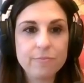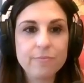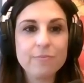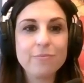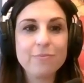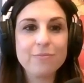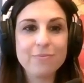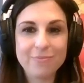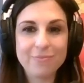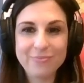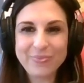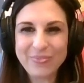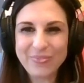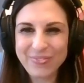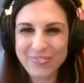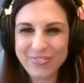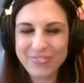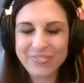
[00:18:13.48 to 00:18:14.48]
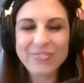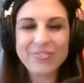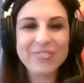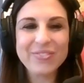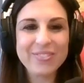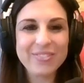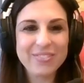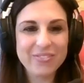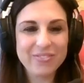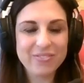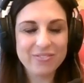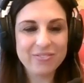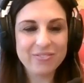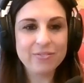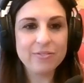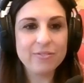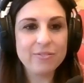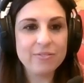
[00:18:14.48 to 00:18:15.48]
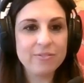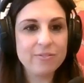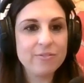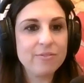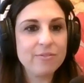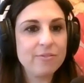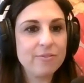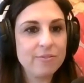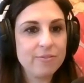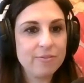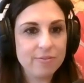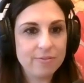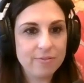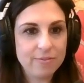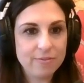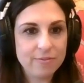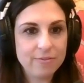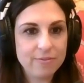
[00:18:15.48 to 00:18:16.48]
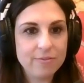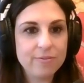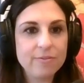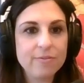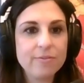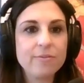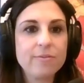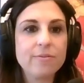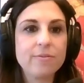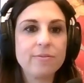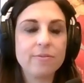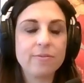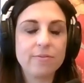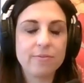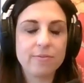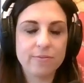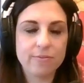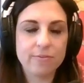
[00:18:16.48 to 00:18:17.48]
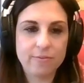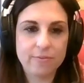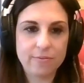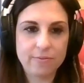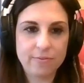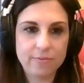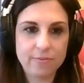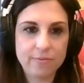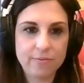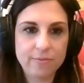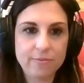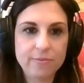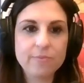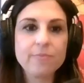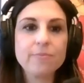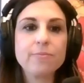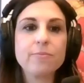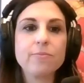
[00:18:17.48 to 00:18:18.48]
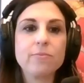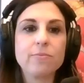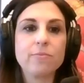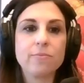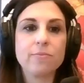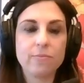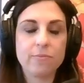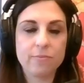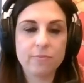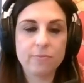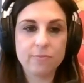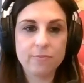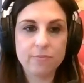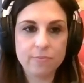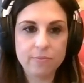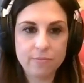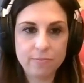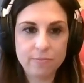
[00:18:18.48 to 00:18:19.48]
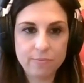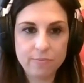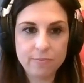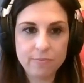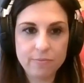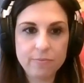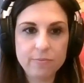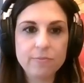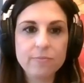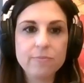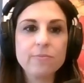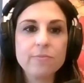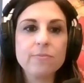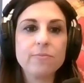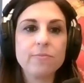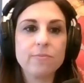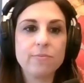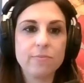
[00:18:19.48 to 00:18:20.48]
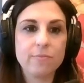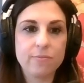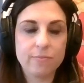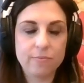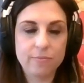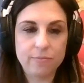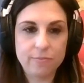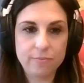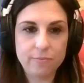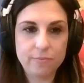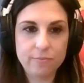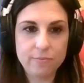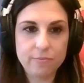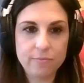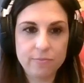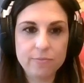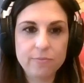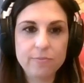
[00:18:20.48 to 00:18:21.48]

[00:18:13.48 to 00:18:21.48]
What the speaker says: This person isn't speaking.